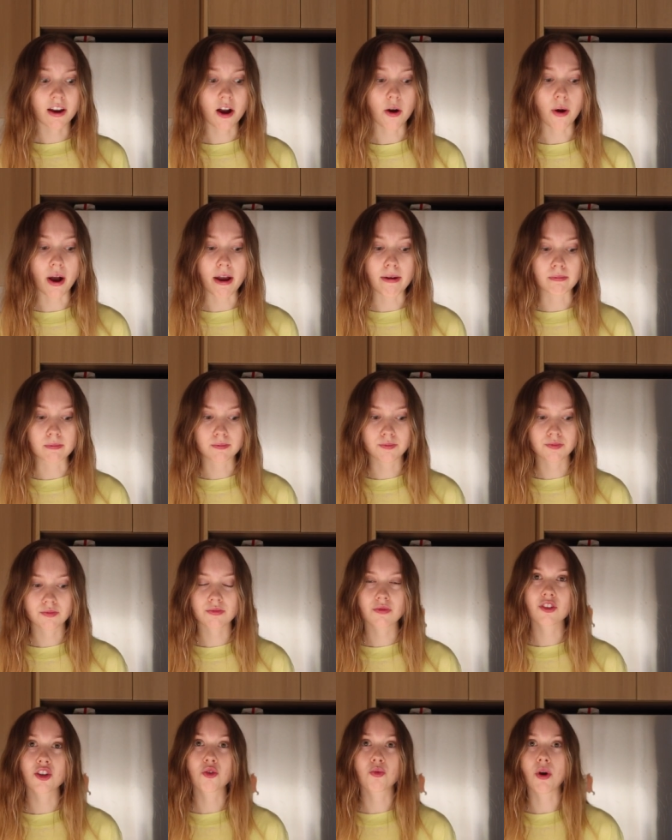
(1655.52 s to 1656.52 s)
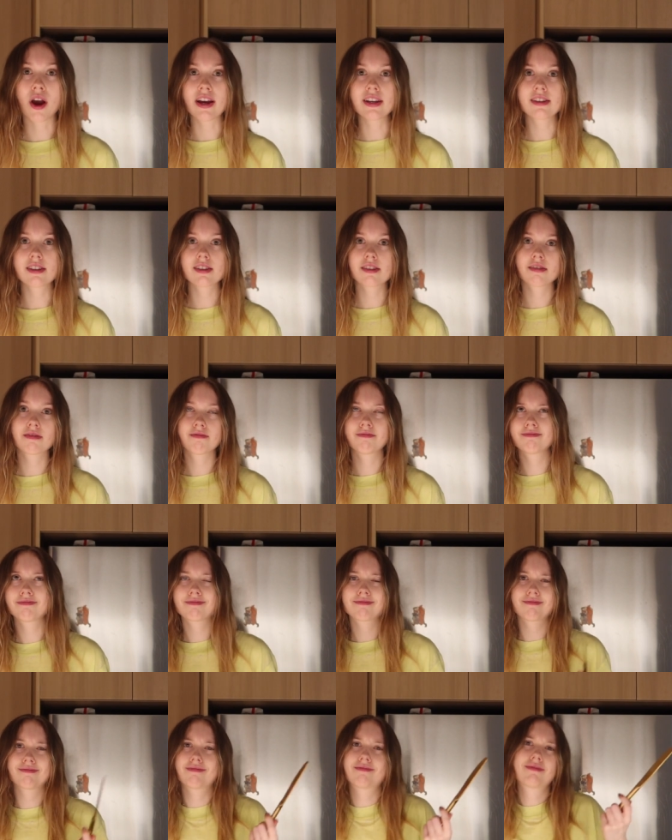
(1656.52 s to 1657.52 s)
Okay, rice
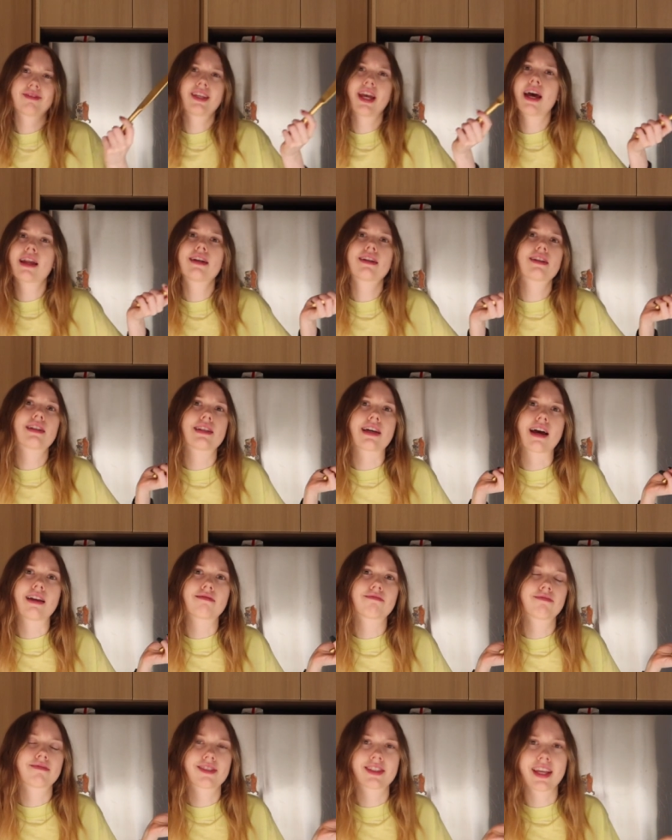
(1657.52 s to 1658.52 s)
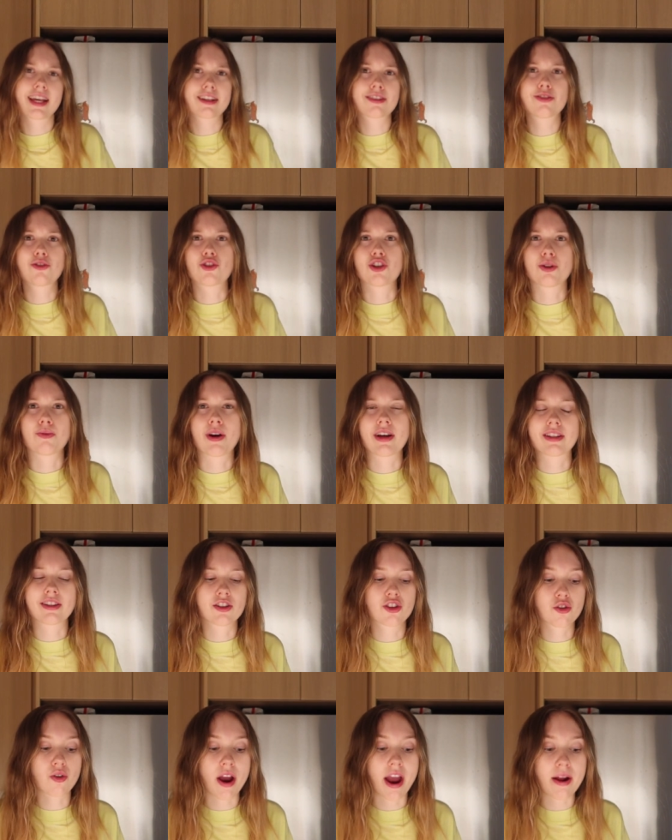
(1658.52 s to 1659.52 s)
10 out of 10. It's like sushi rice,
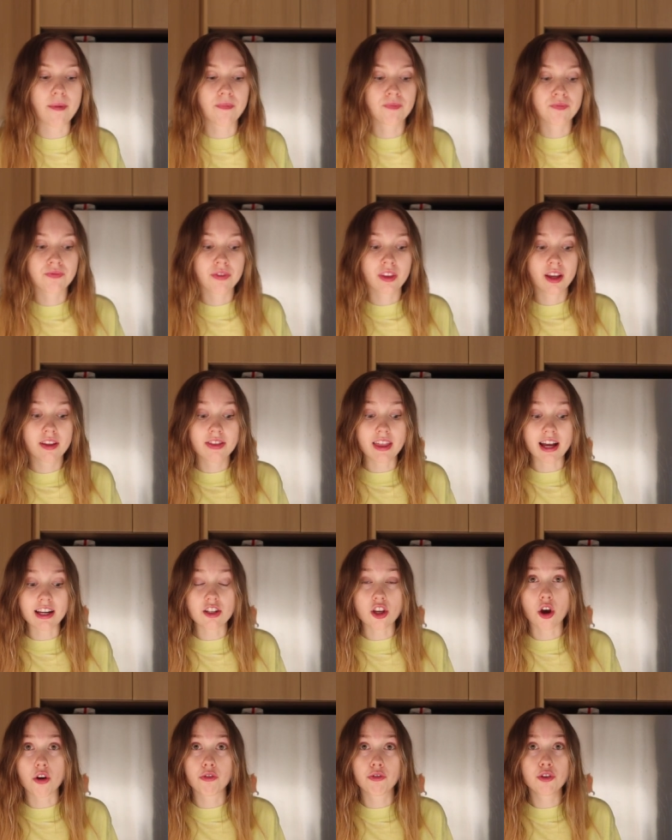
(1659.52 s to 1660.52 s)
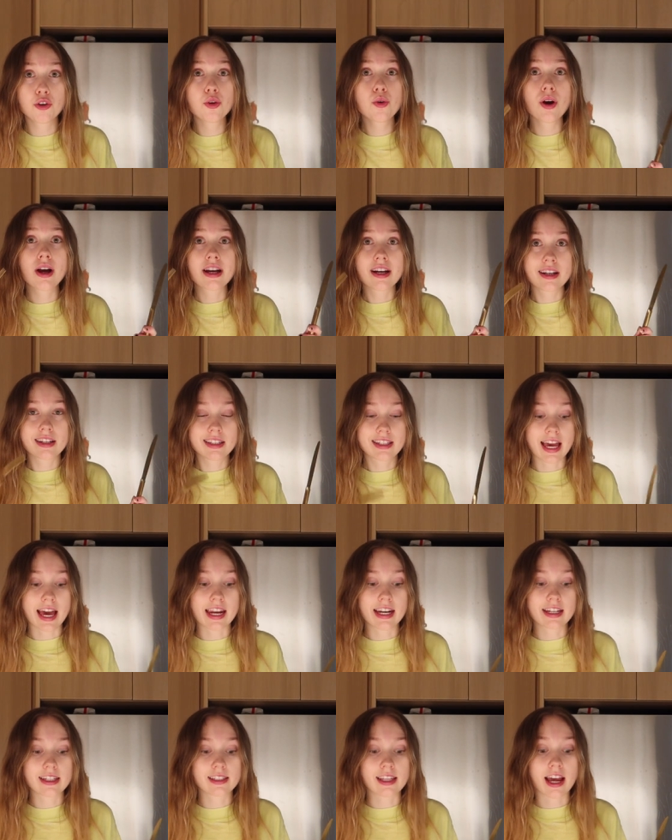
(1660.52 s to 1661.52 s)
it's great. That tofu,
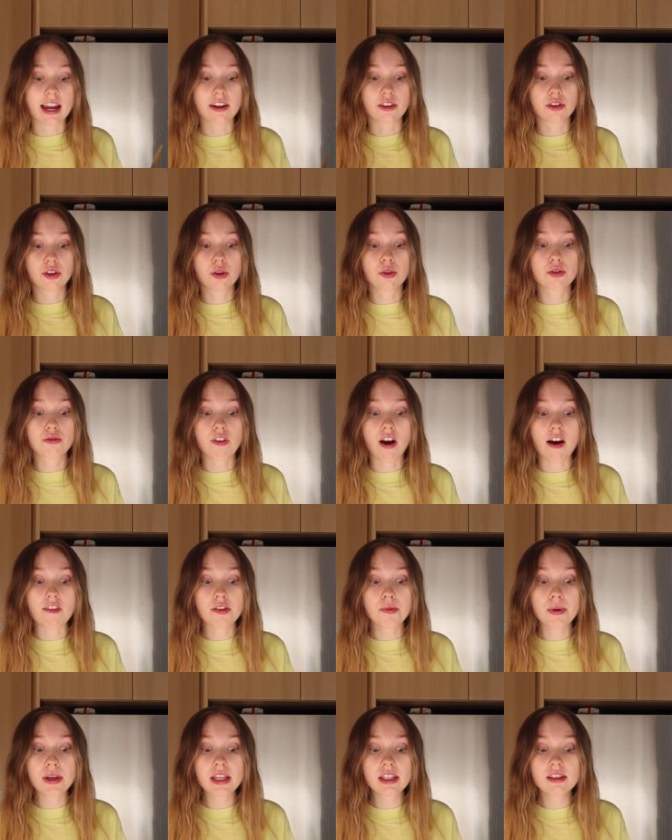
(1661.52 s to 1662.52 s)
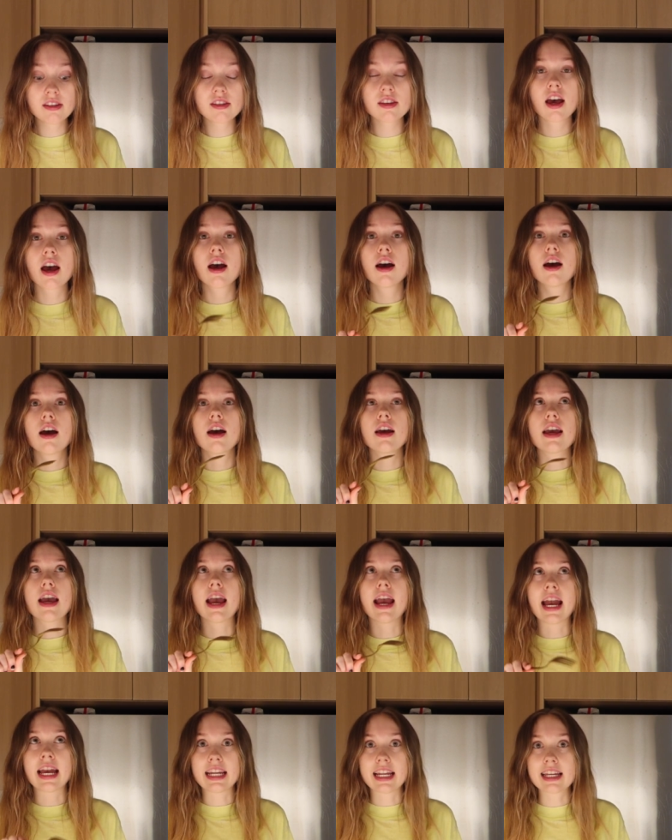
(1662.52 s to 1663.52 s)
10 out of 10. Those fava beans,
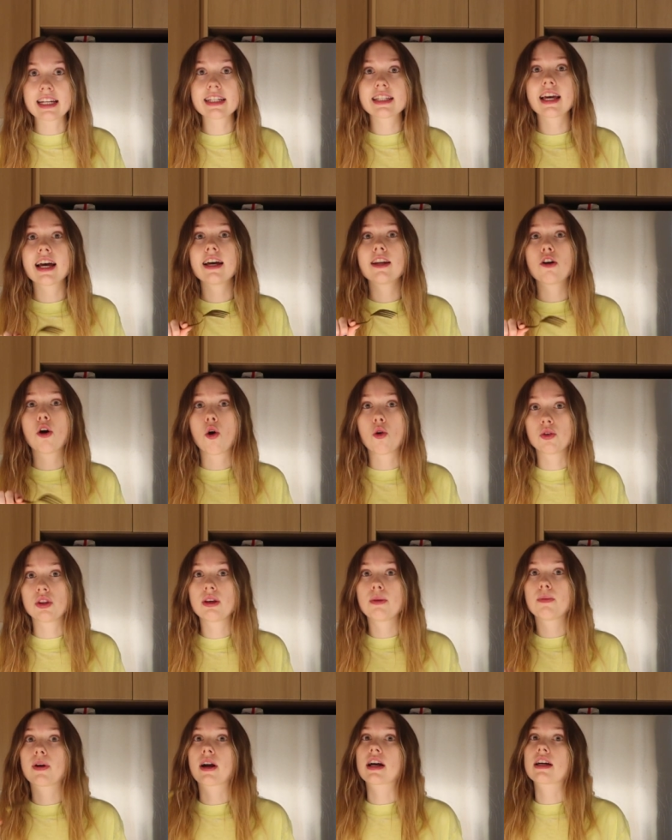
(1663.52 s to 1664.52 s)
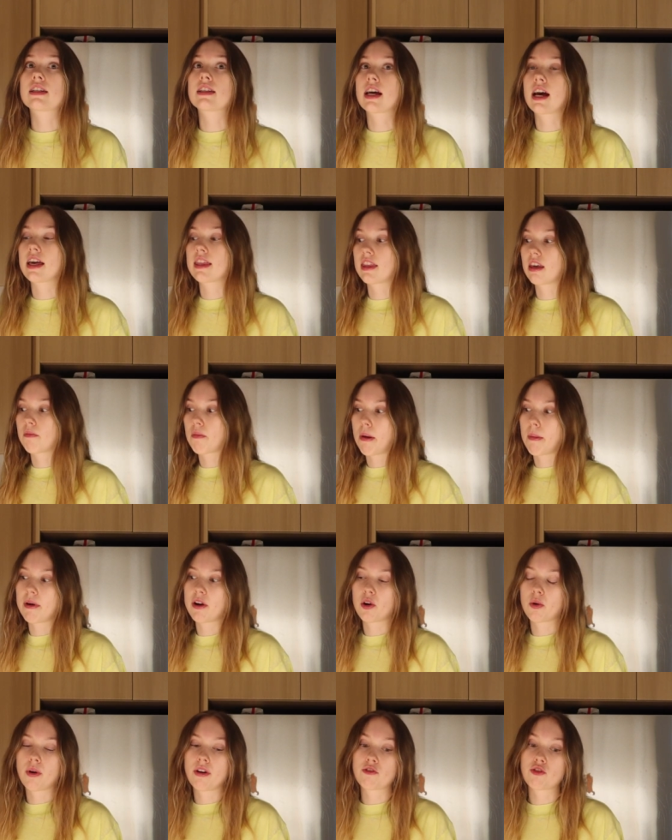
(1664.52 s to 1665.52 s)
8 out of 10 only because I think my
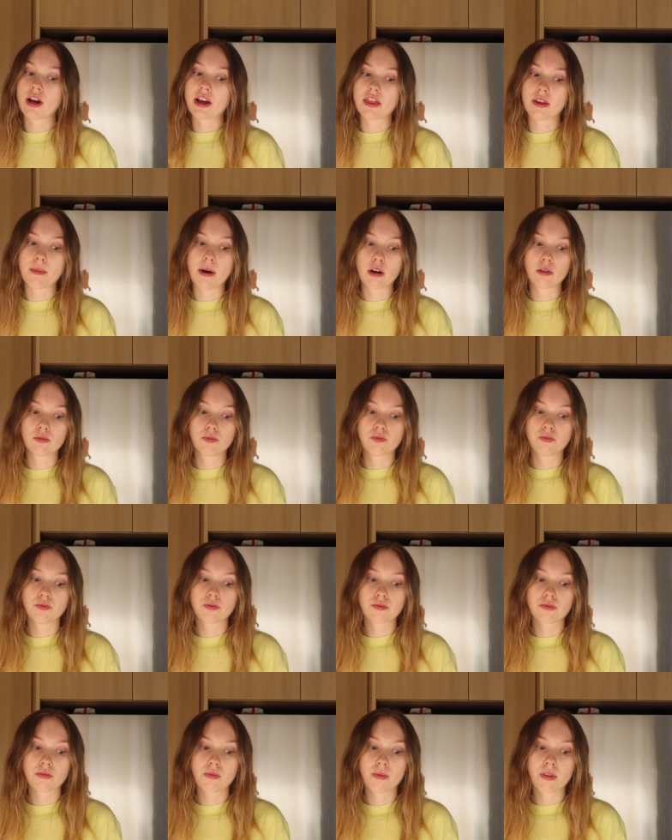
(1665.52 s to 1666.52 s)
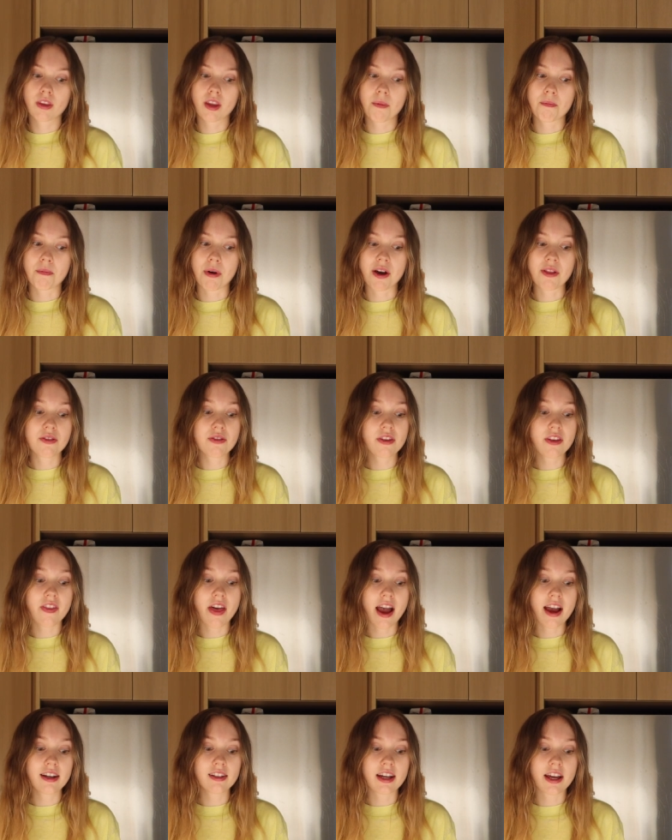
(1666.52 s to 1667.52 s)
microwave dried them out. But other than
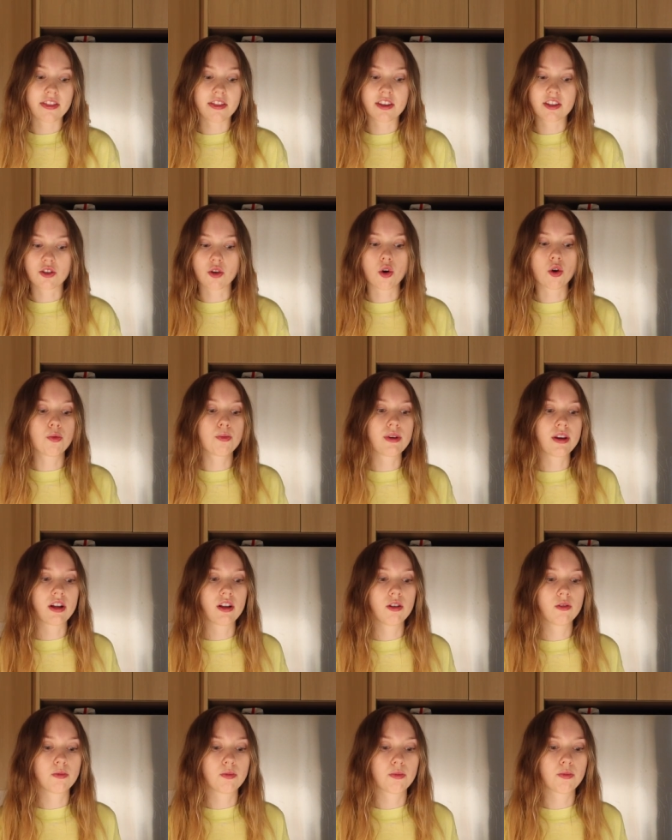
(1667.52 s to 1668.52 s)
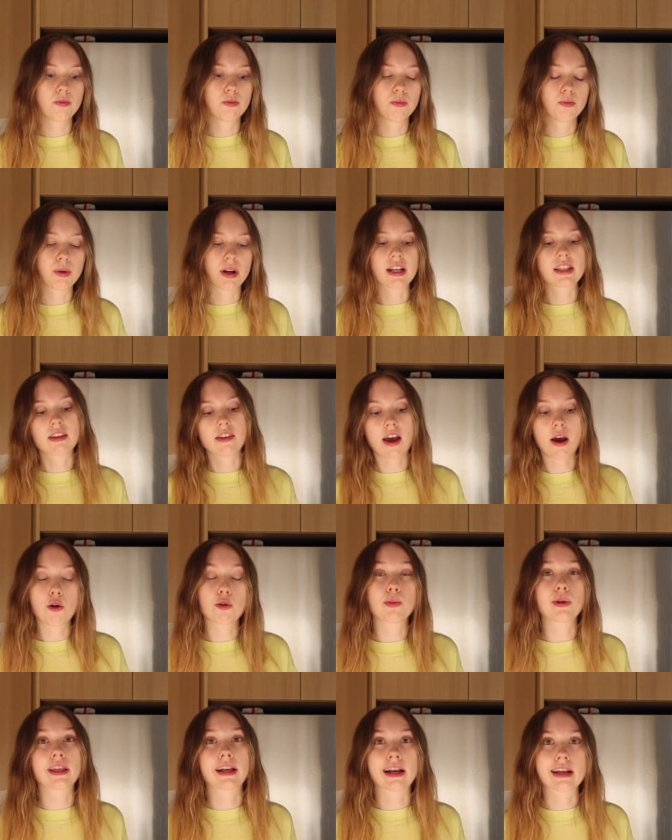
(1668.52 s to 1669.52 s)
that, this whole meal, because of that,
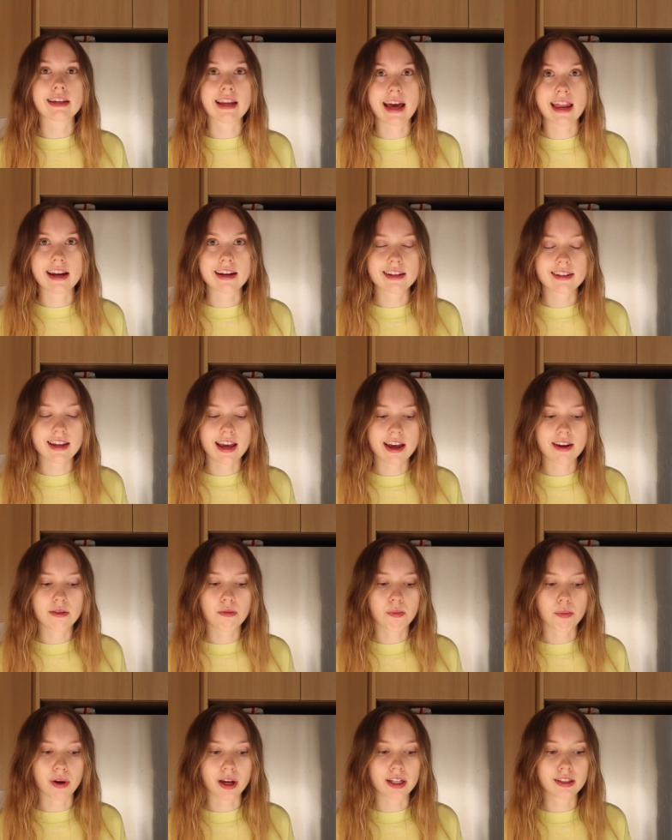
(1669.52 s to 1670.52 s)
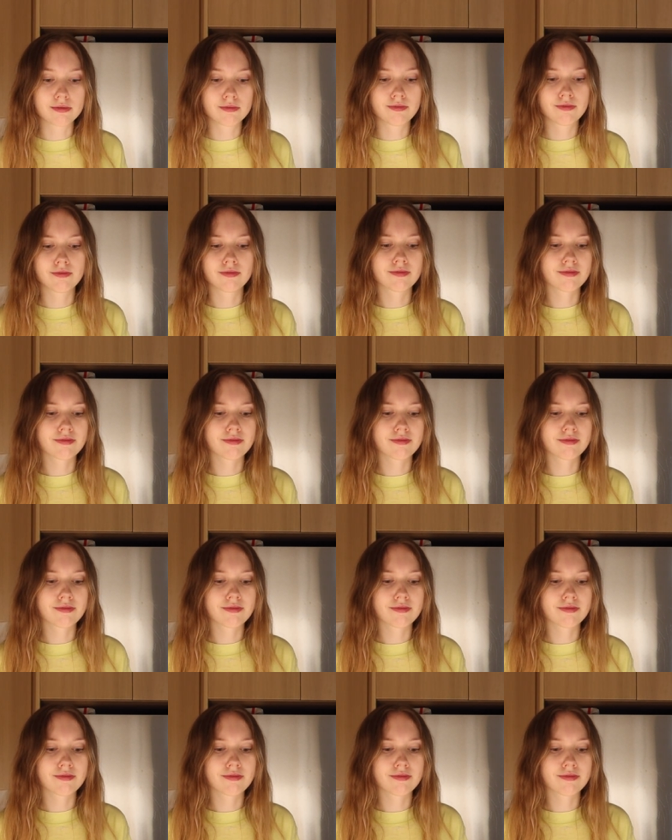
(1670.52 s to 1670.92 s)
would be like a 9 out of 10, but